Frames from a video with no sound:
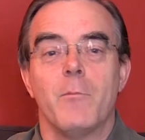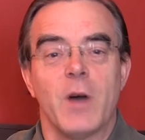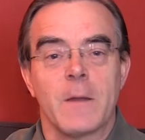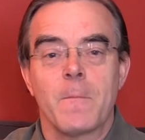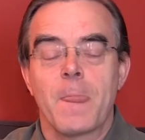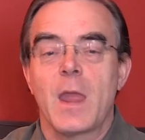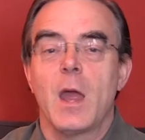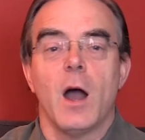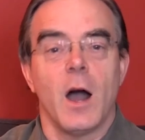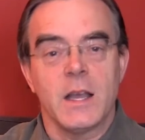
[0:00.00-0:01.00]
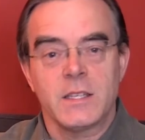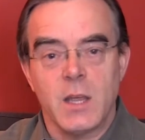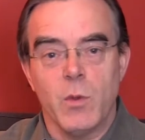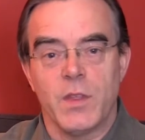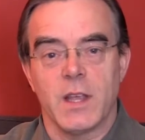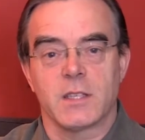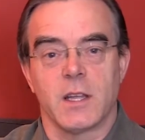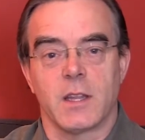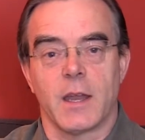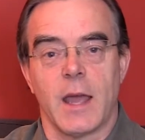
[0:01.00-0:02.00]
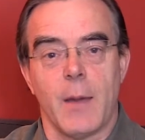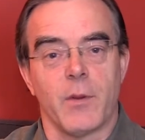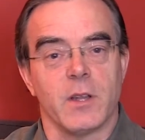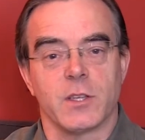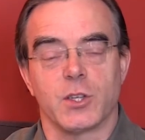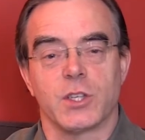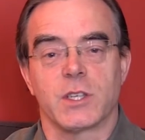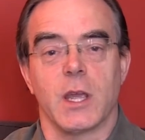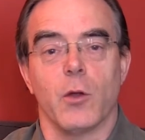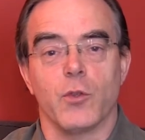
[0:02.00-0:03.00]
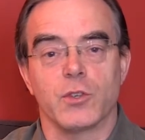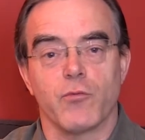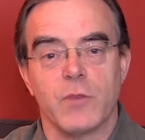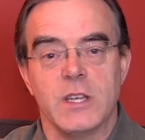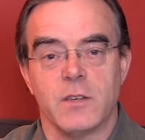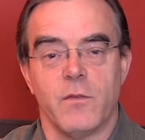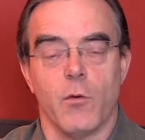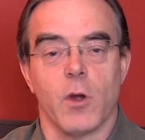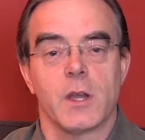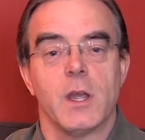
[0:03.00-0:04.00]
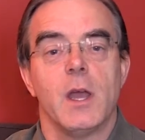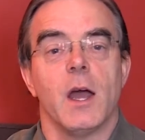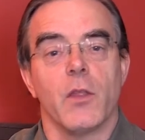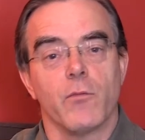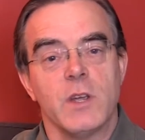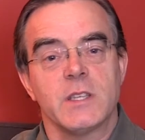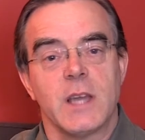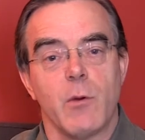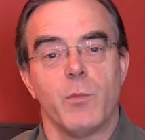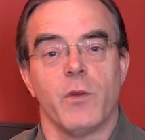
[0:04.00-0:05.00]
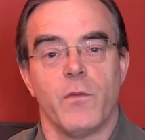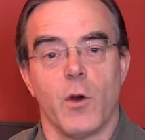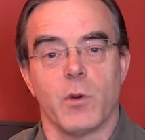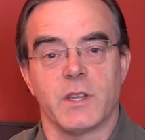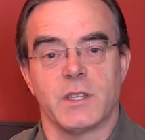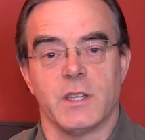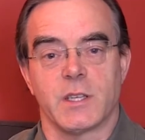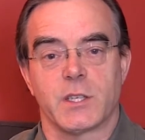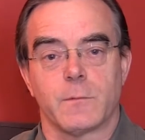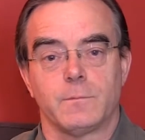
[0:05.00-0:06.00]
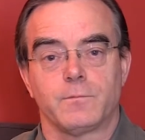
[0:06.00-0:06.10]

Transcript: But I say when things like that happen on such a scale, there's a reason for it. And the reason I would put forward is this.